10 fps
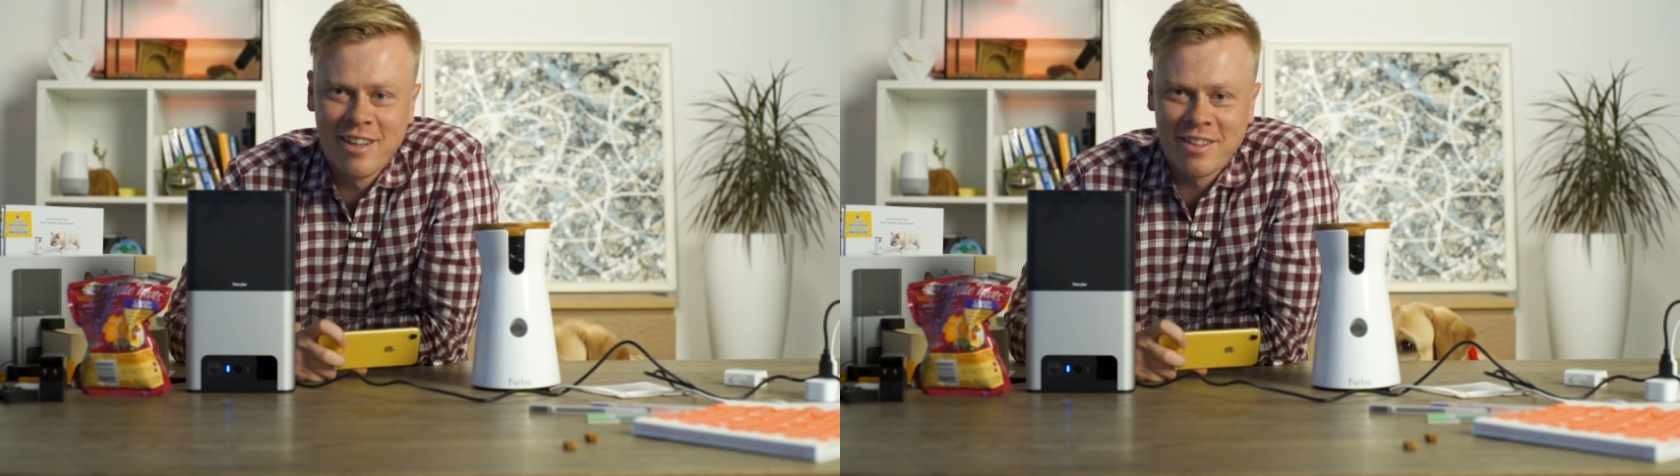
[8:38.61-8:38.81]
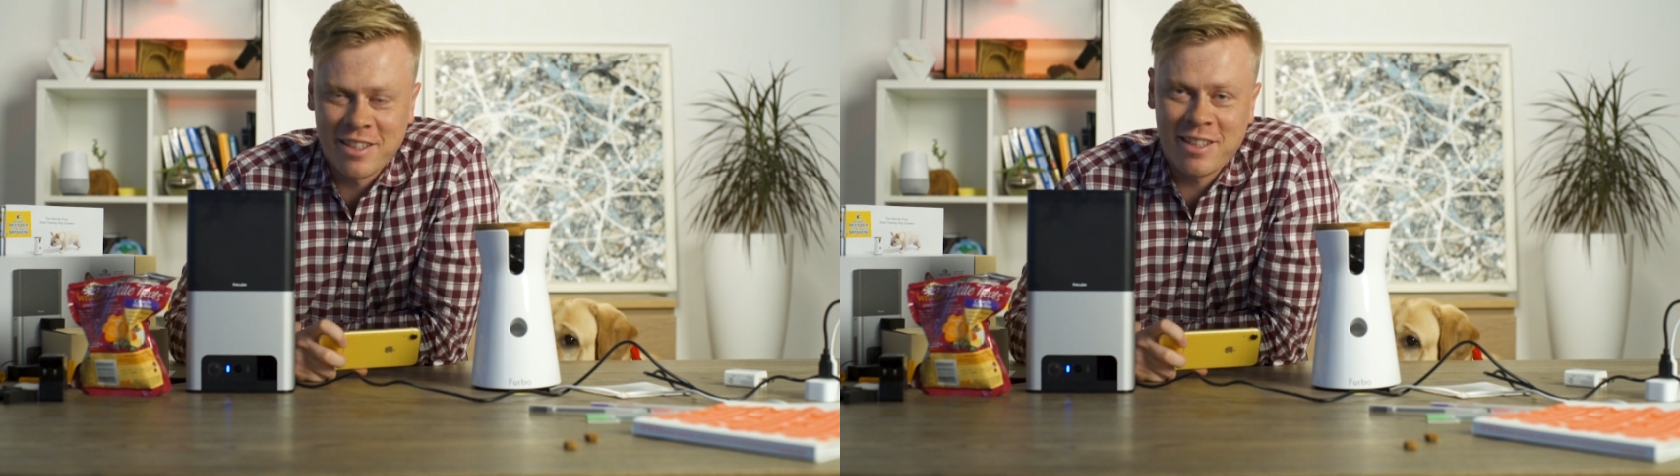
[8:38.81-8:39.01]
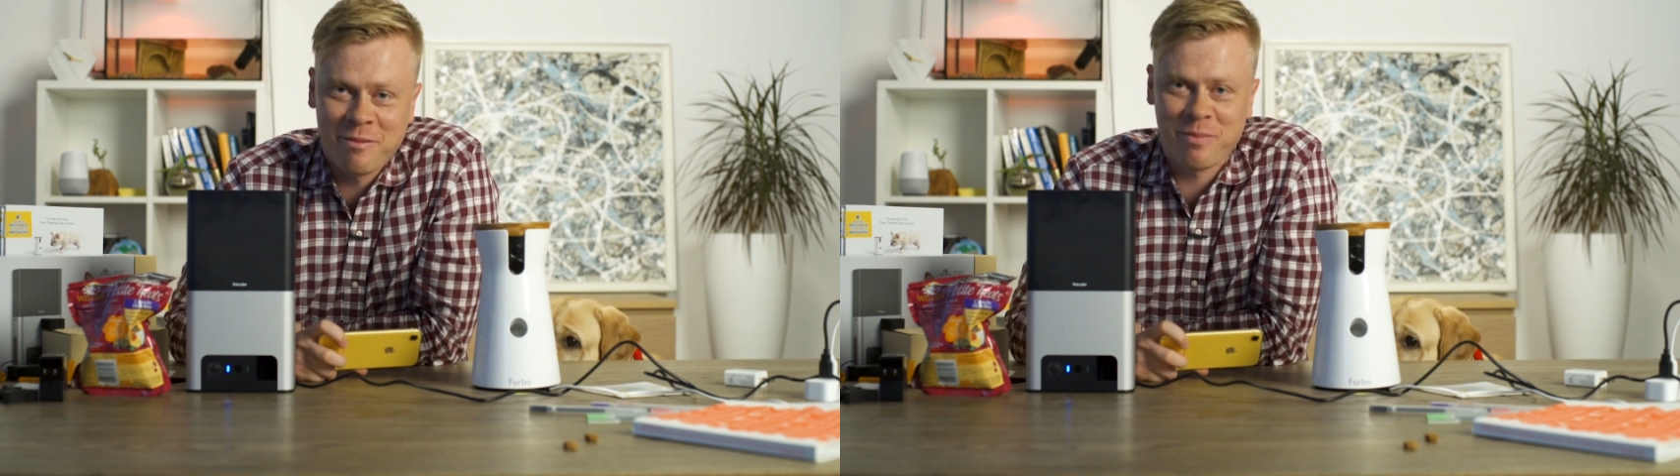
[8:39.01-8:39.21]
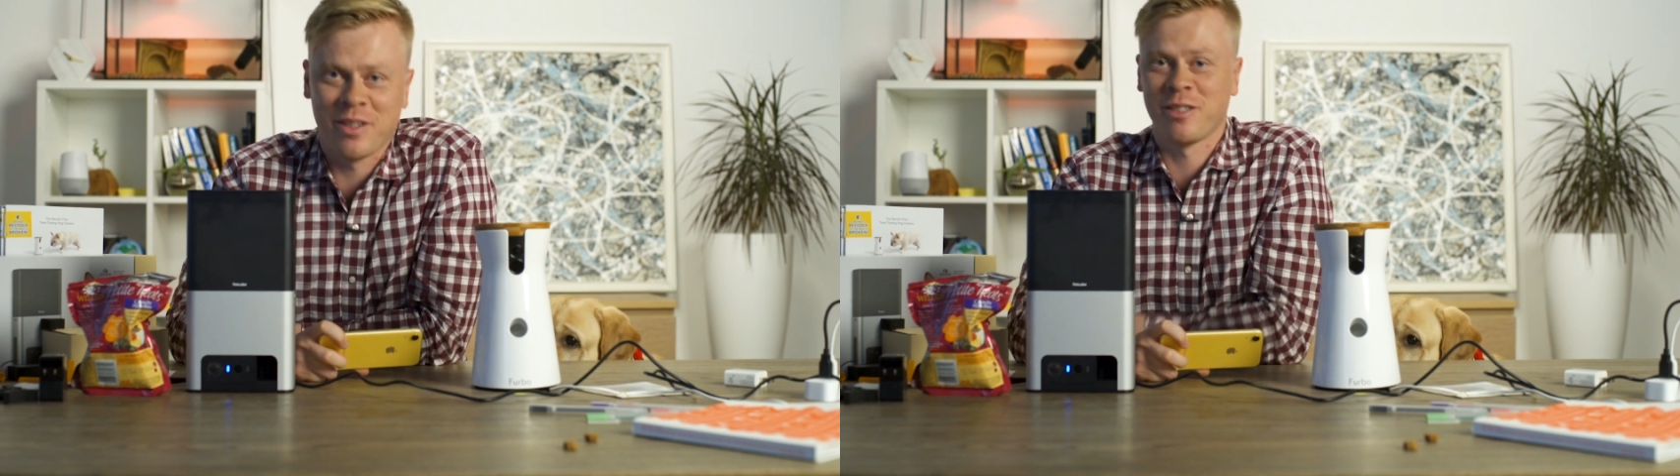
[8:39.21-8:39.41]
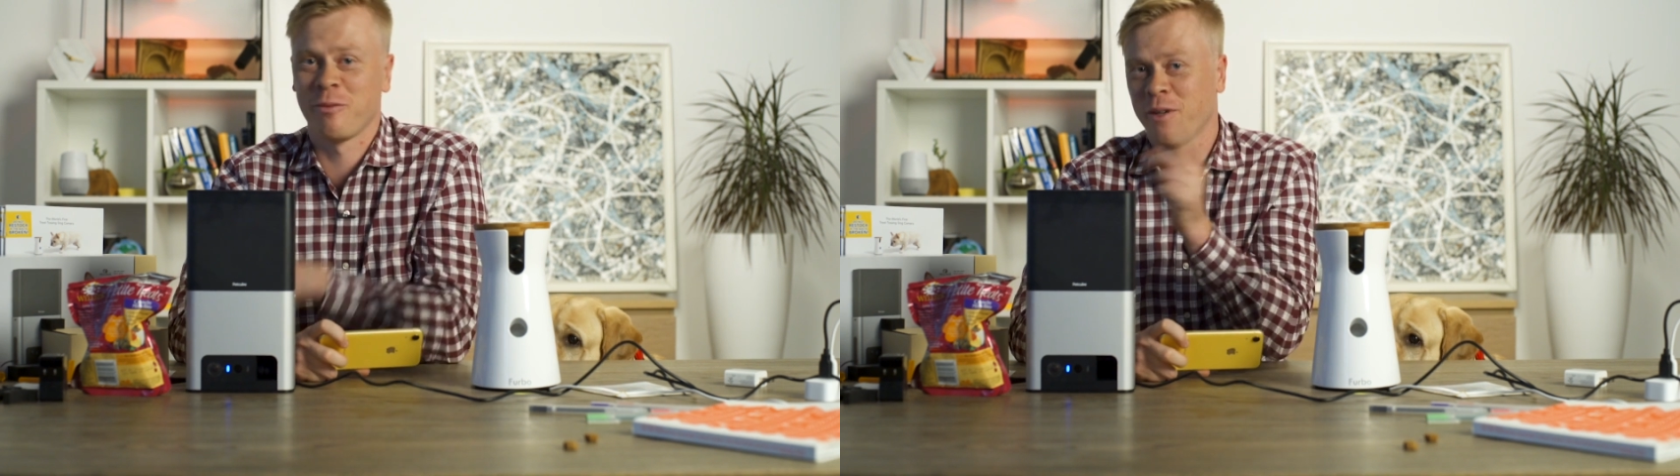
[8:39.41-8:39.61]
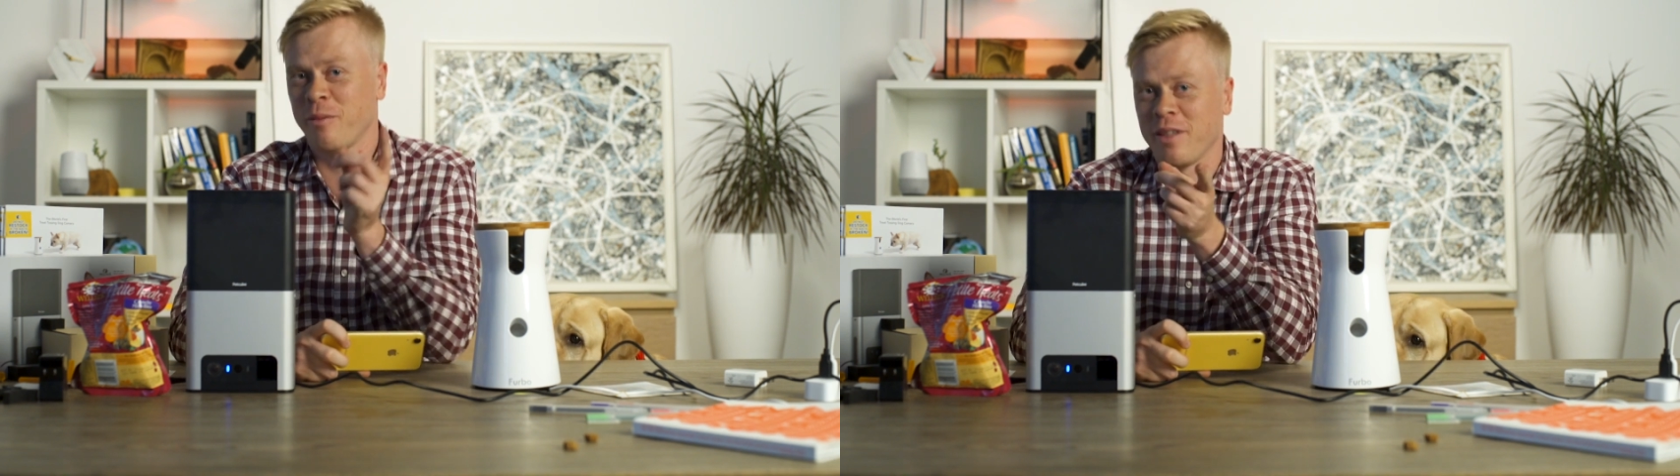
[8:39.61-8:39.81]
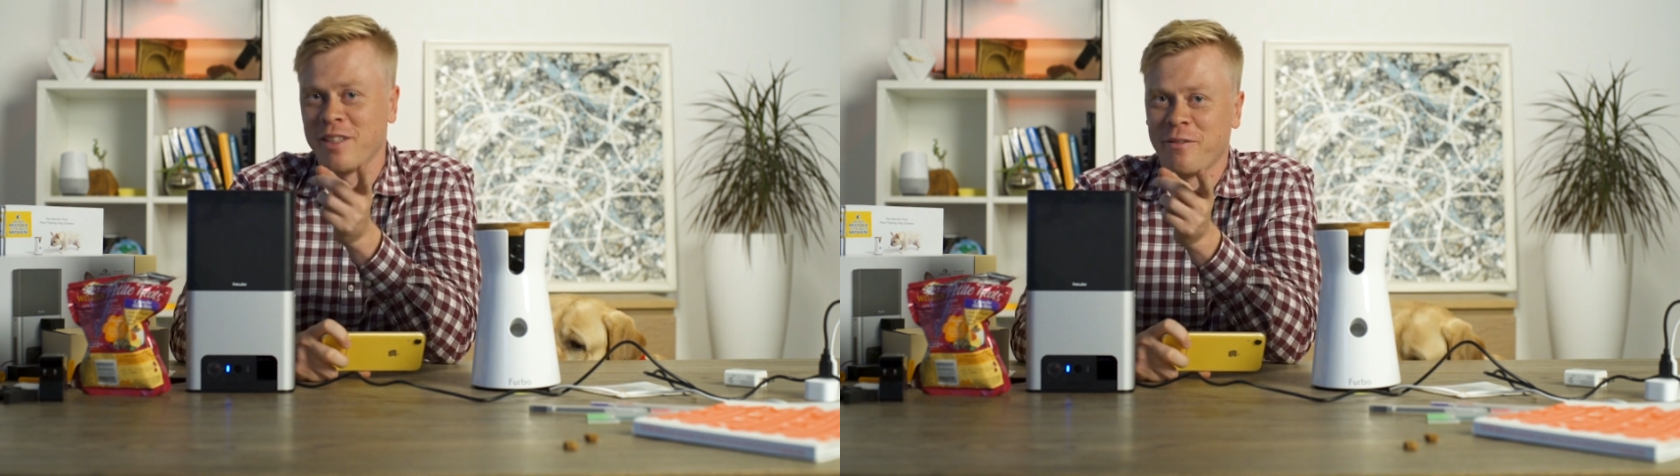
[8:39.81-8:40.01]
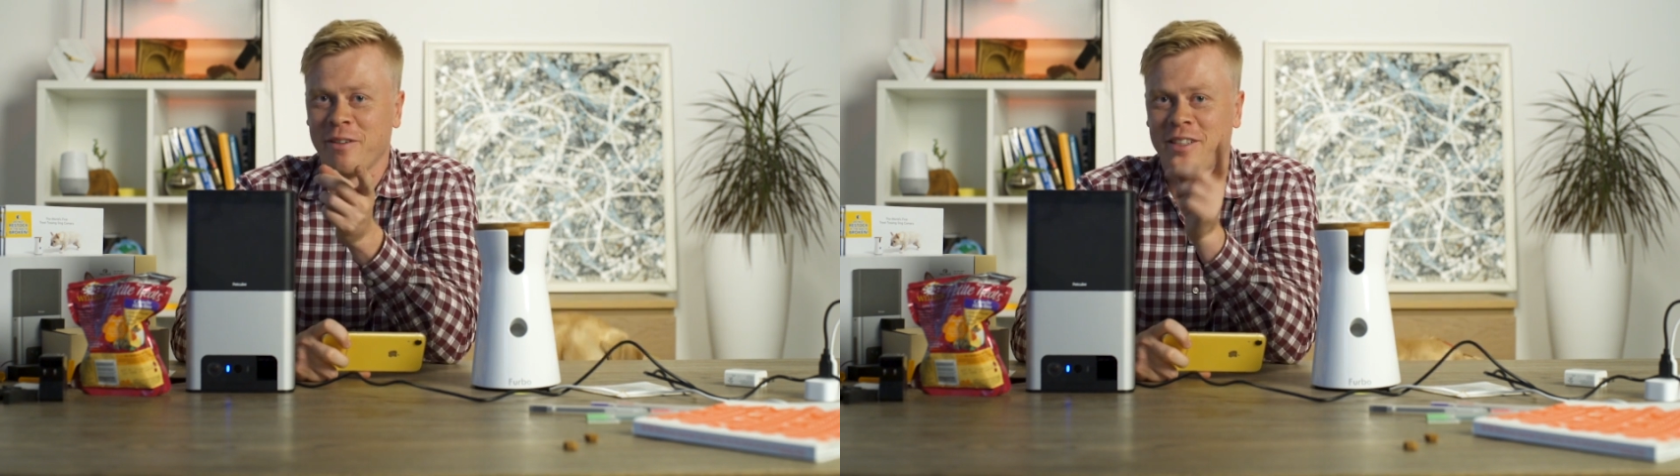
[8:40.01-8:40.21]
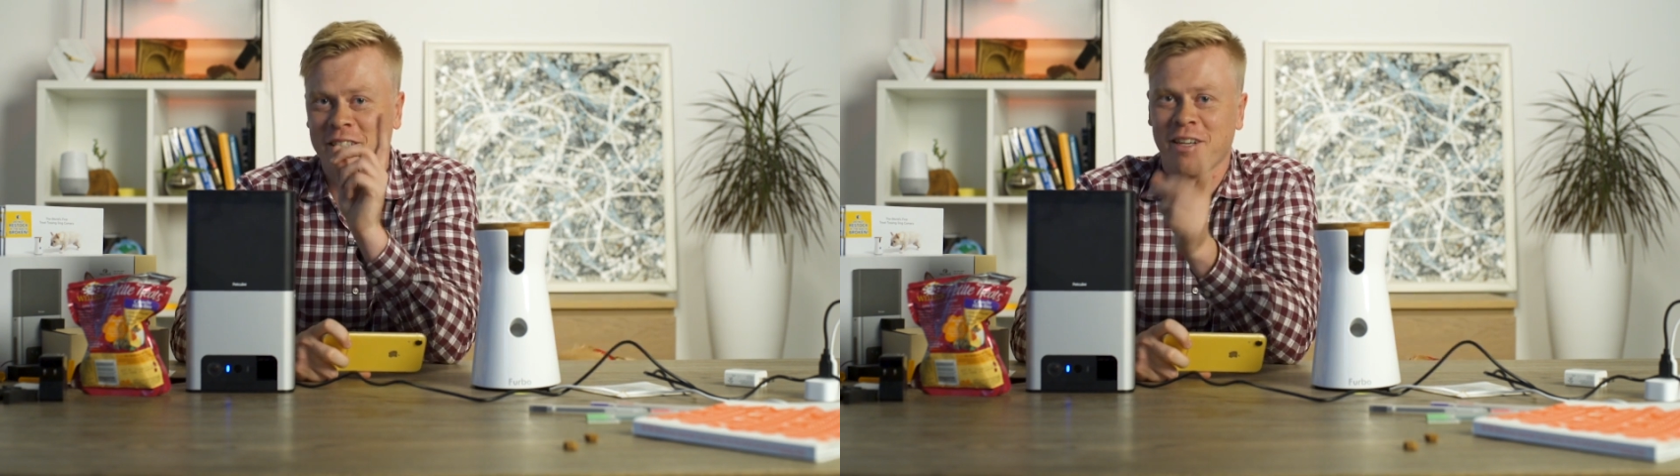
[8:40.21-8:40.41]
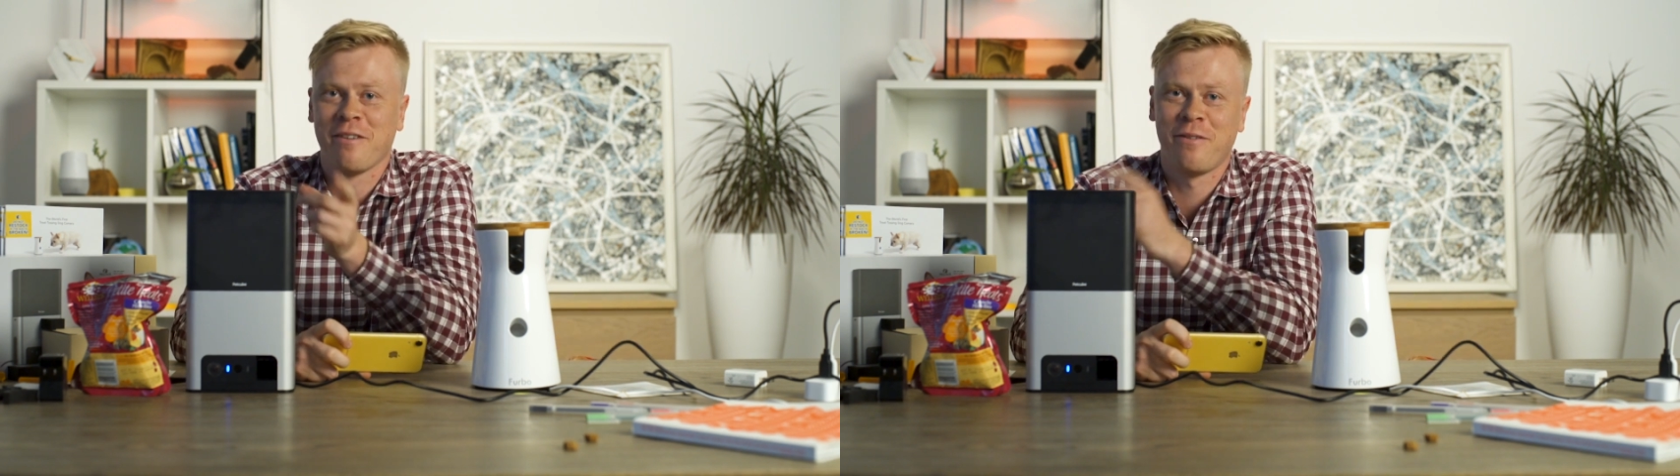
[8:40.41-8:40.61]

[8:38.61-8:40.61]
See, there's one big difference is how